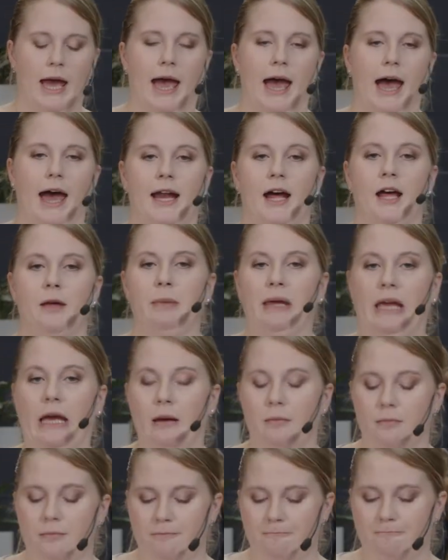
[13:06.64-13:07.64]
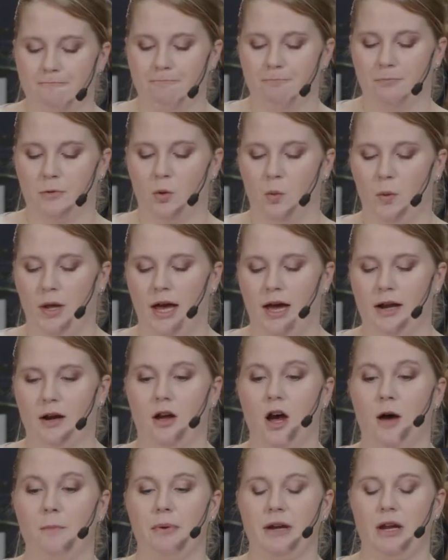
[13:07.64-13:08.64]
At IBM, we had a
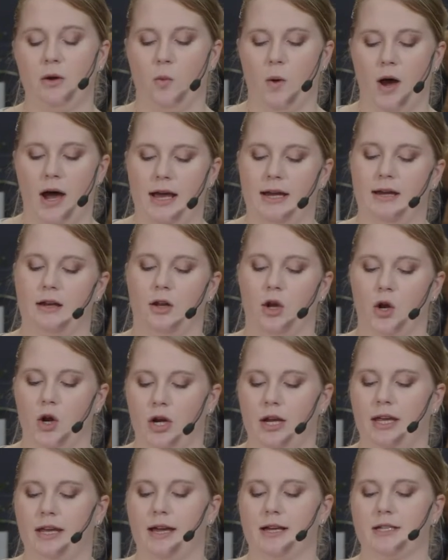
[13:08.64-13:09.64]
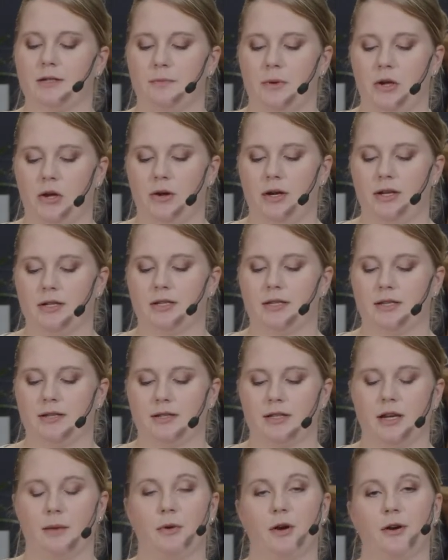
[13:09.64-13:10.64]
company-wide learning experience this
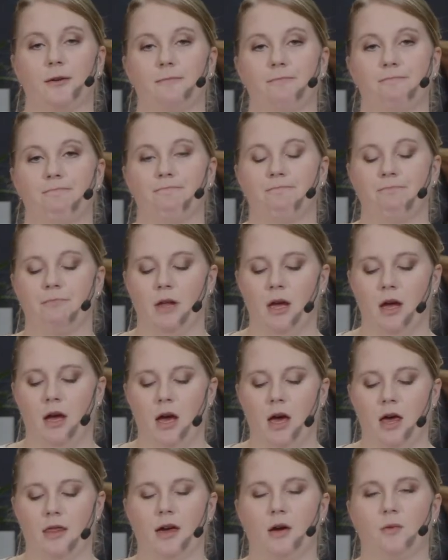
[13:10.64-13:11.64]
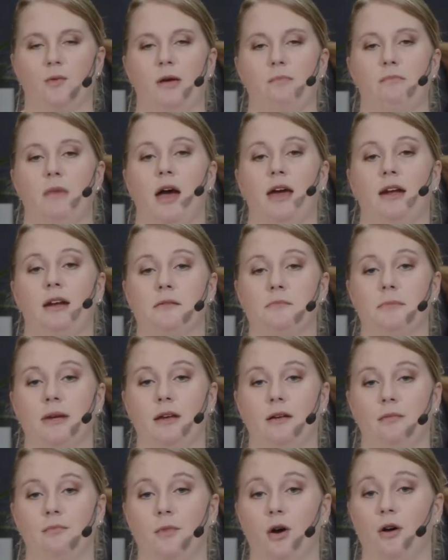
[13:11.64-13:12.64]
summer that reminded
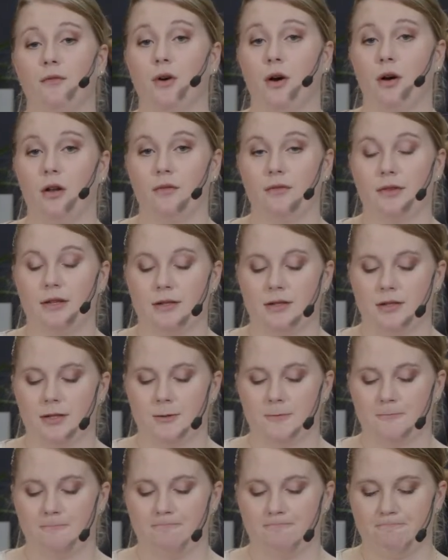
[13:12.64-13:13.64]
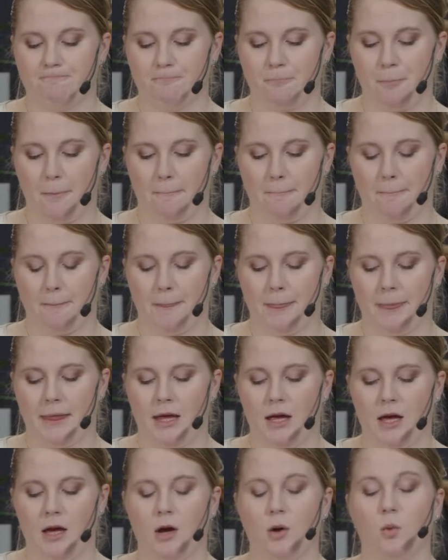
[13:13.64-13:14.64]
me of all of this.
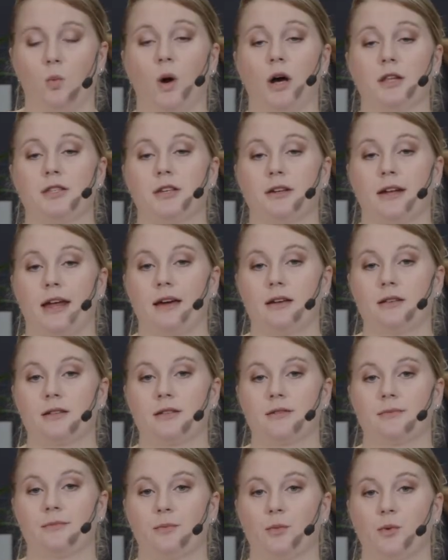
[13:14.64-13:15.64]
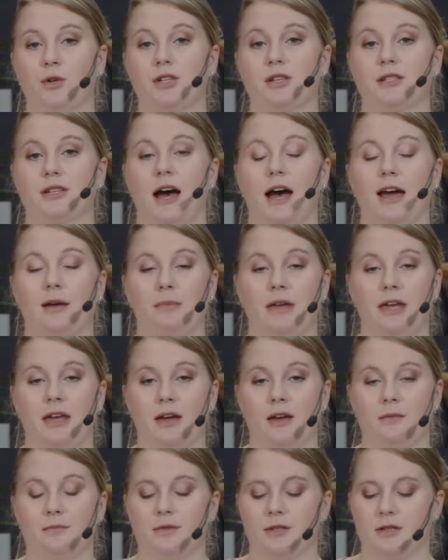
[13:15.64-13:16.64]
Watson X, which is
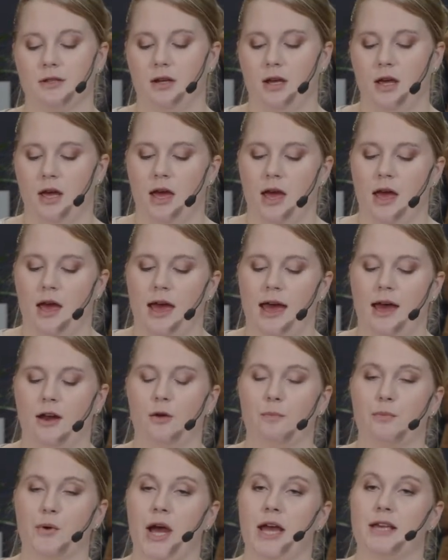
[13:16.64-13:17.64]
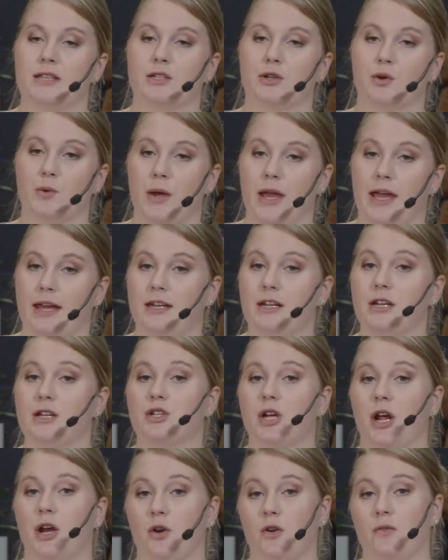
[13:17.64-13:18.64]
IBM's enterprise-grade
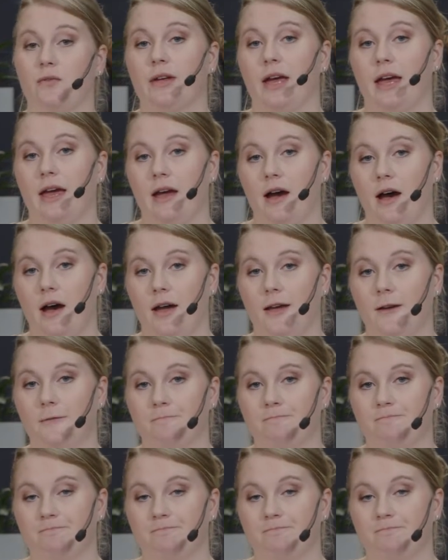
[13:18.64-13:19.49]
generative AI